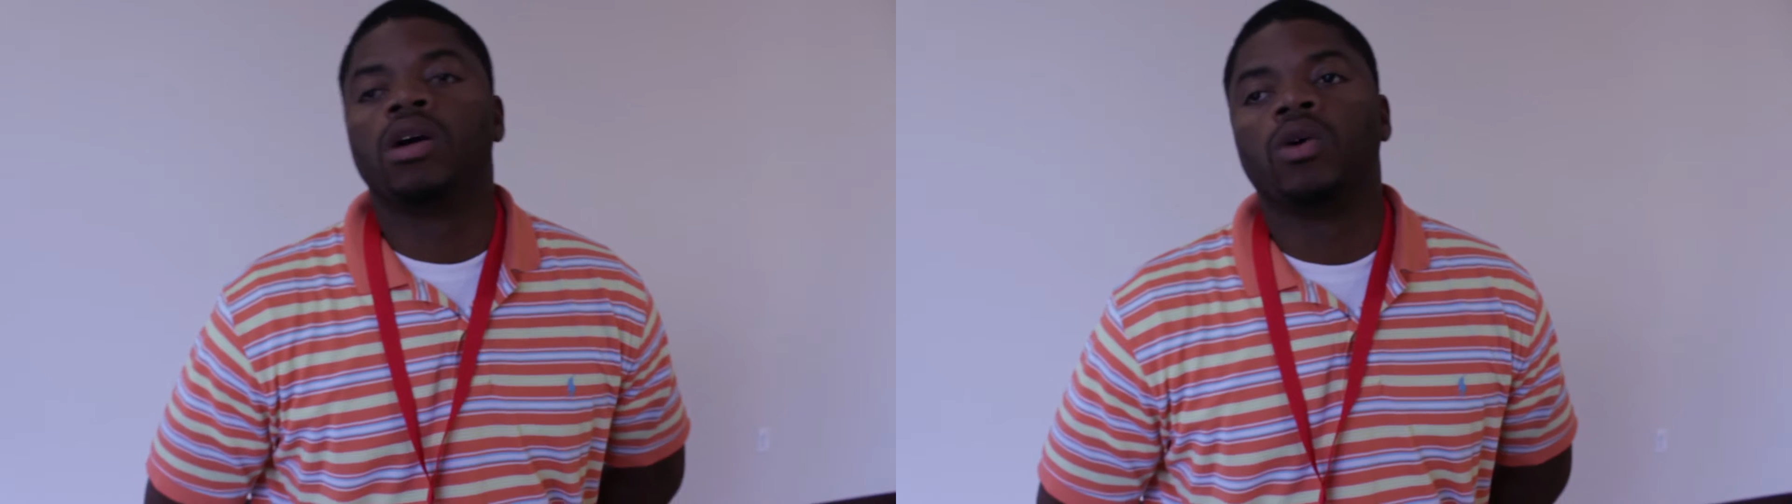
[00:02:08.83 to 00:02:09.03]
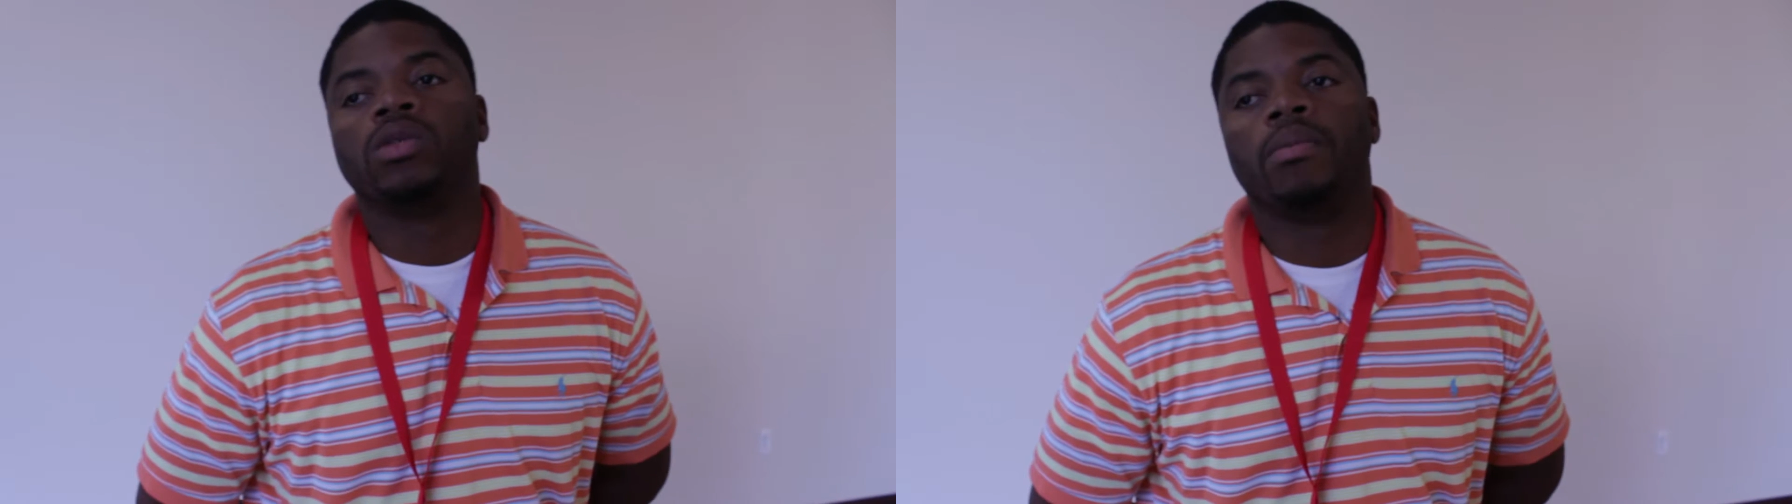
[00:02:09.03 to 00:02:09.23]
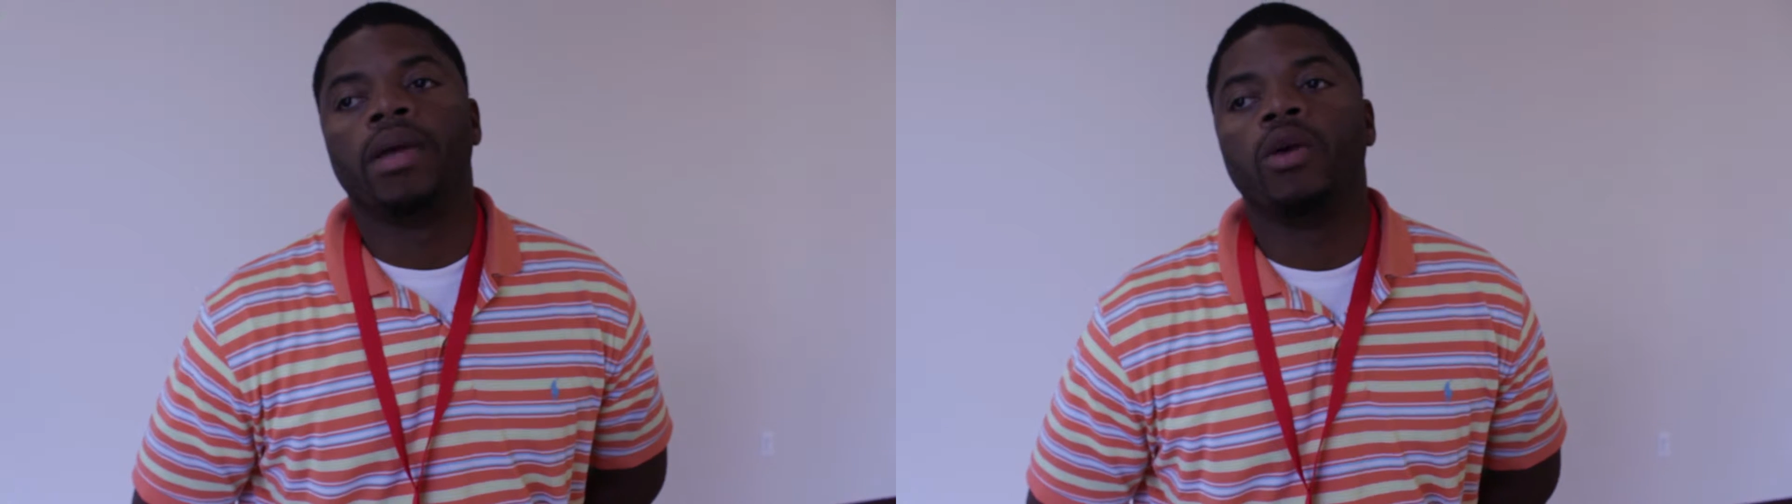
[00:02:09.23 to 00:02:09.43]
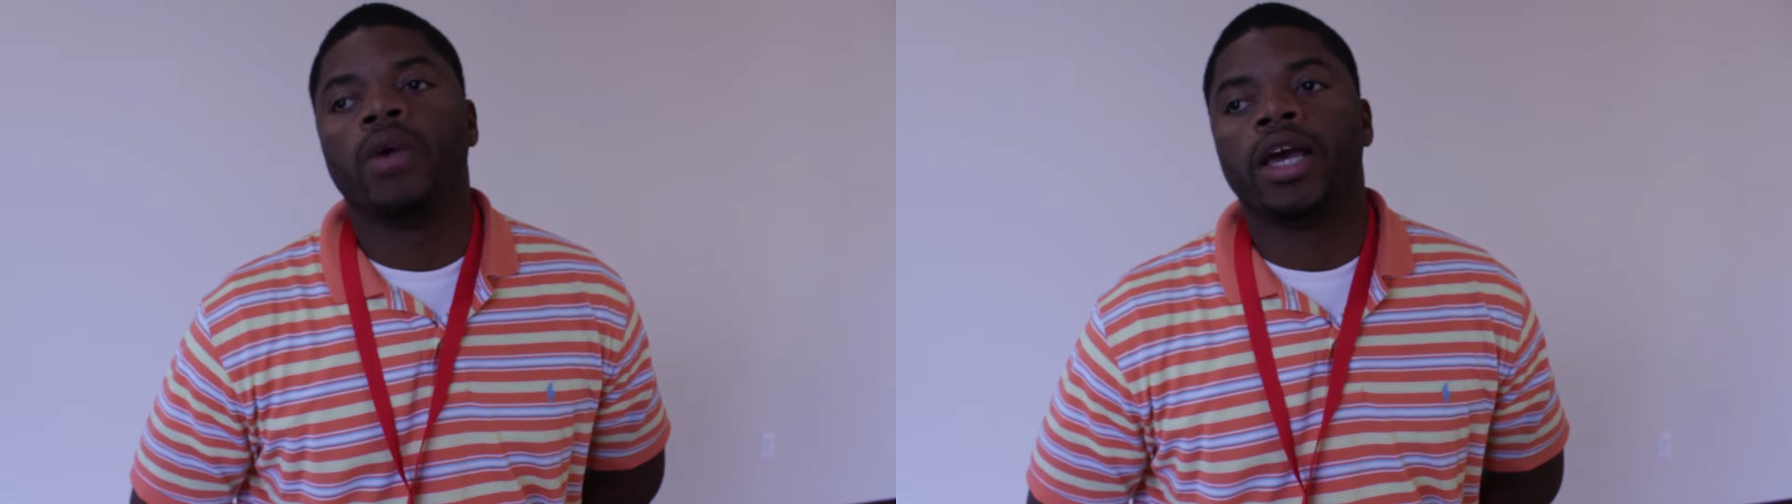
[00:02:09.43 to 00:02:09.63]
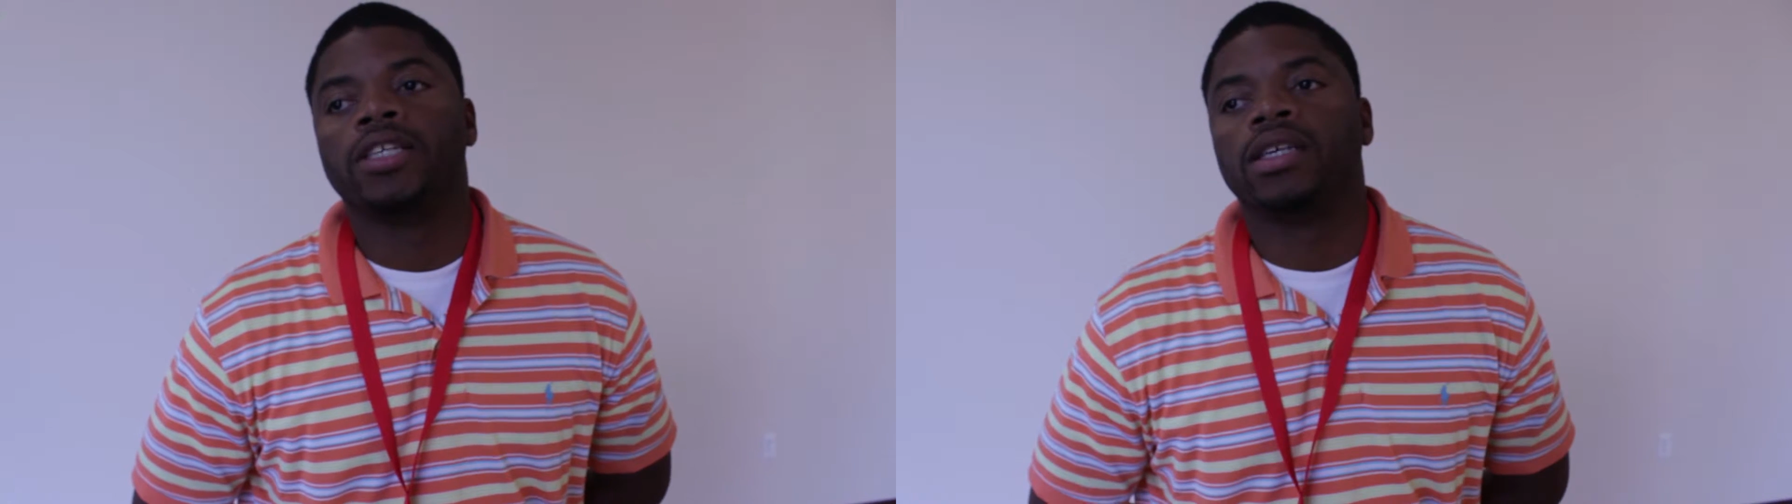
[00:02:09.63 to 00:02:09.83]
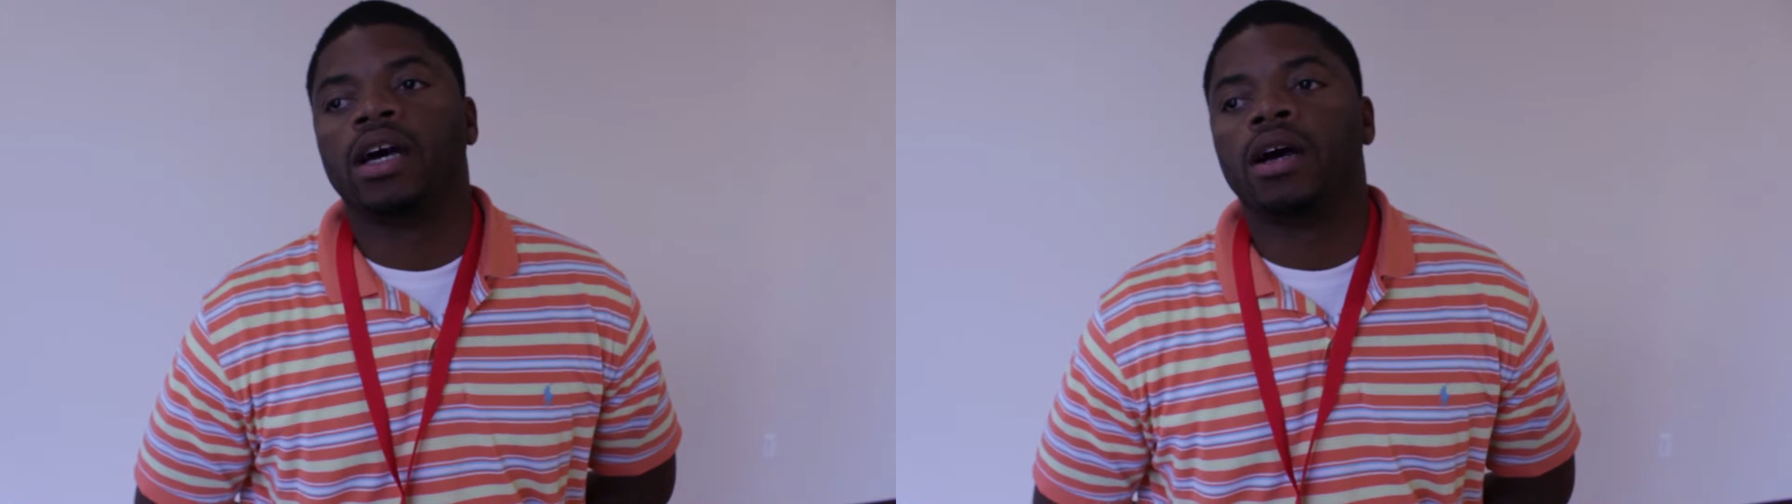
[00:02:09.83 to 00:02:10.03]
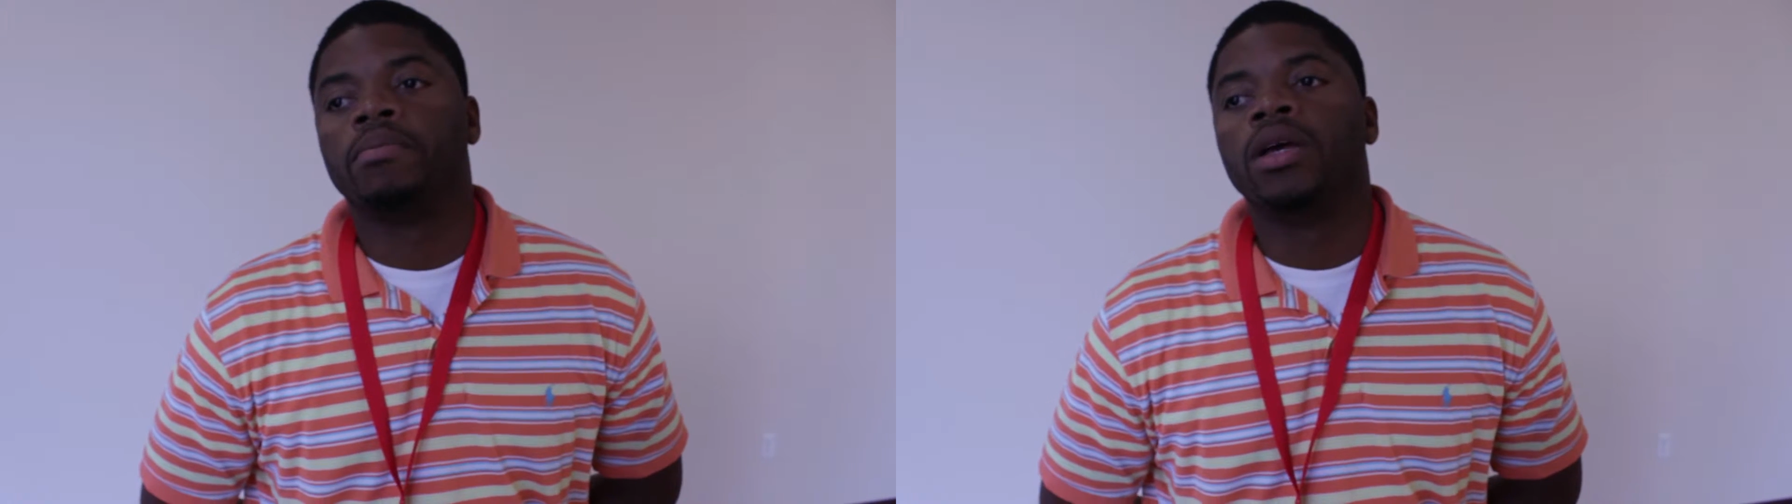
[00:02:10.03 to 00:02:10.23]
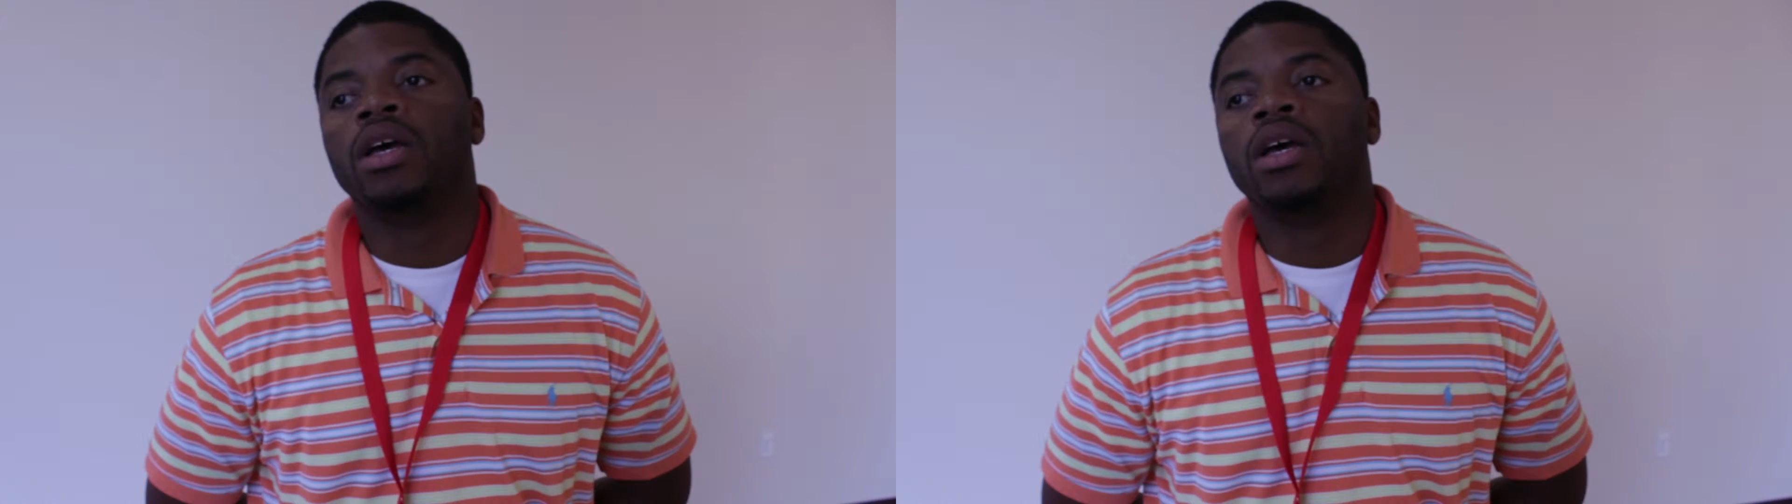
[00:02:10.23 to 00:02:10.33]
goals, in many ways, uh,